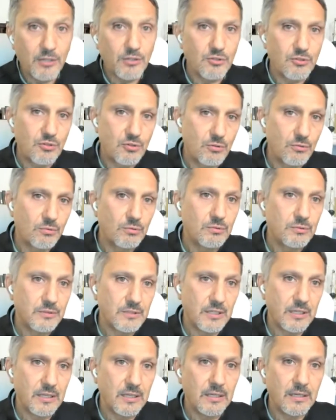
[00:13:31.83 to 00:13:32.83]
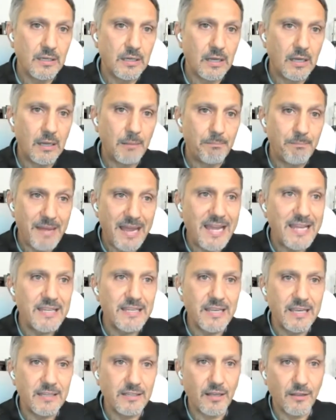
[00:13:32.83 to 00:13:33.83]
into the
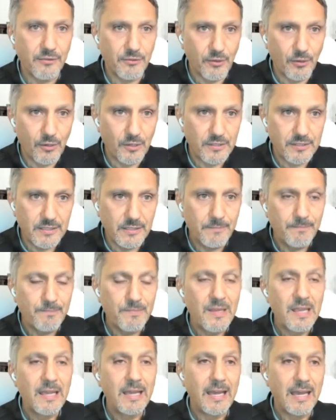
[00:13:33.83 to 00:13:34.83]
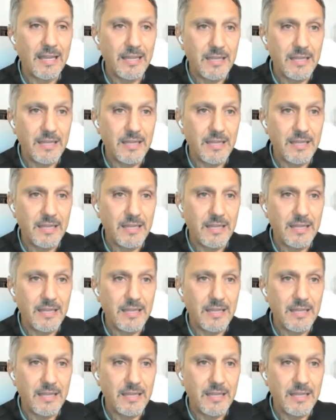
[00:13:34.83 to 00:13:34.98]
Mandate Authority.